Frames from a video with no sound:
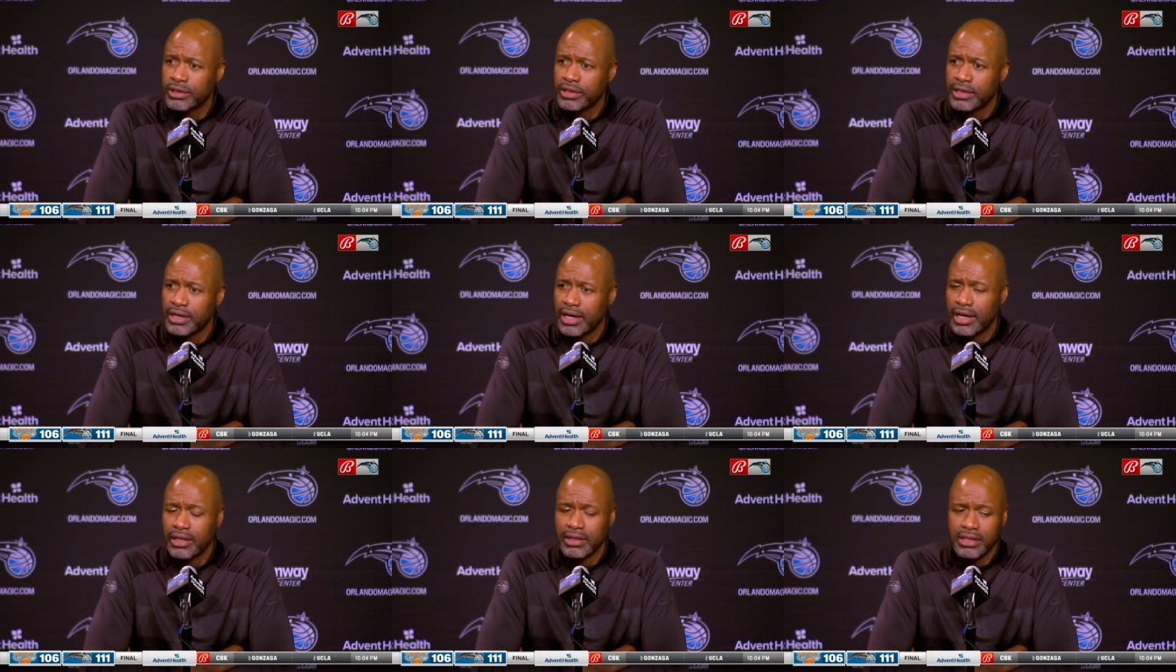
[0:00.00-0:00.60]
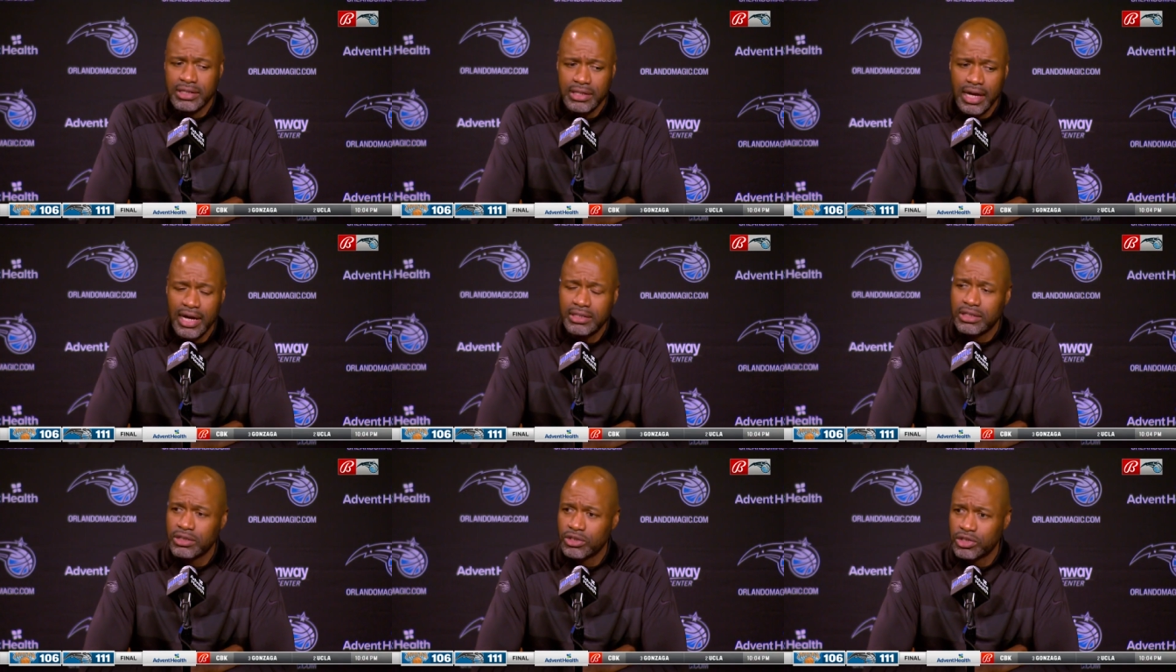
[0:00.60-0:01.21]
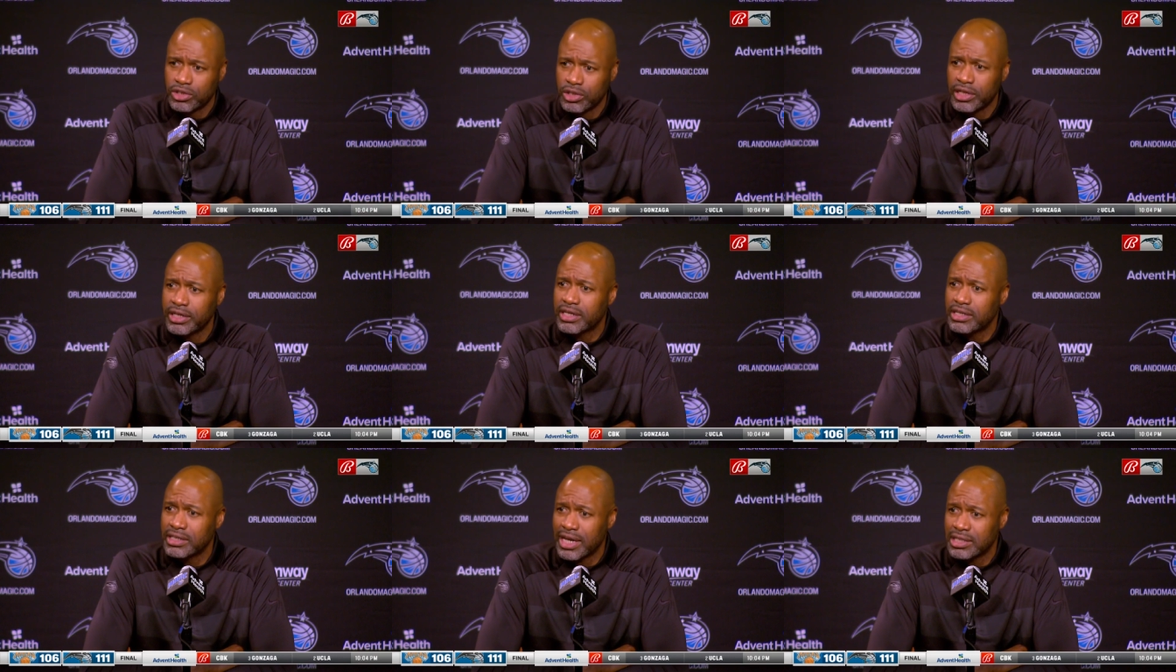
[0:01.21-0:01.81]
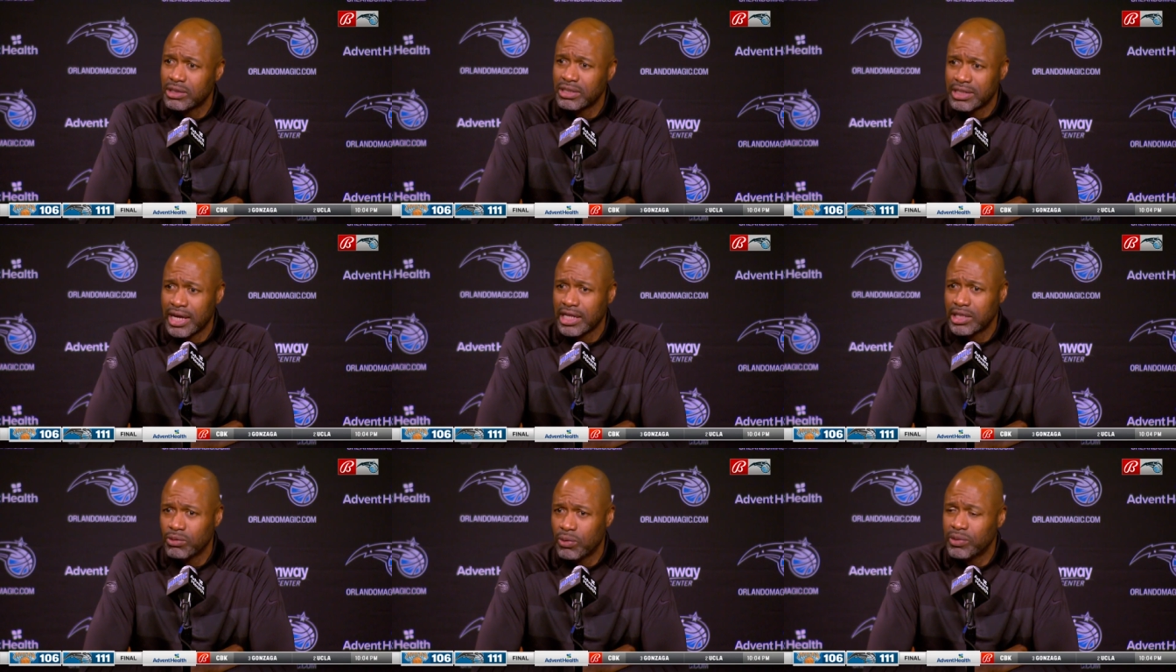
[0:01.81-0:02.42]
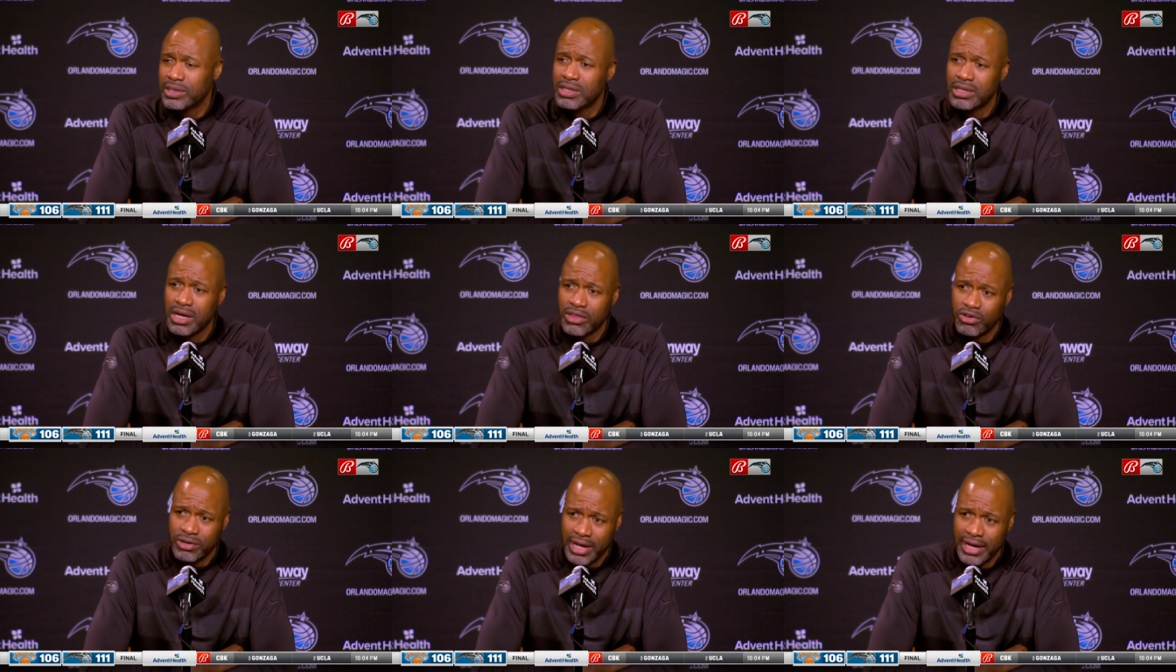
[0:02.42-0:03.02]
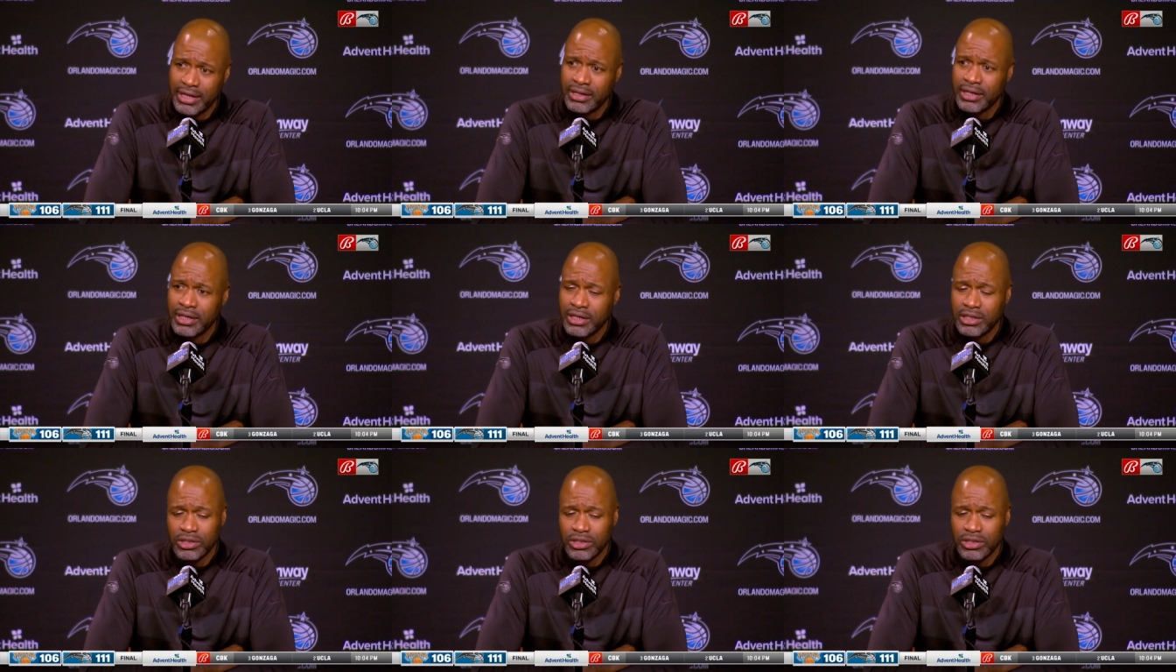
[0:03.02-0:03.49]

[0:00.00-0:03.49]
And these guys understood it because that's exactly what we did the other night.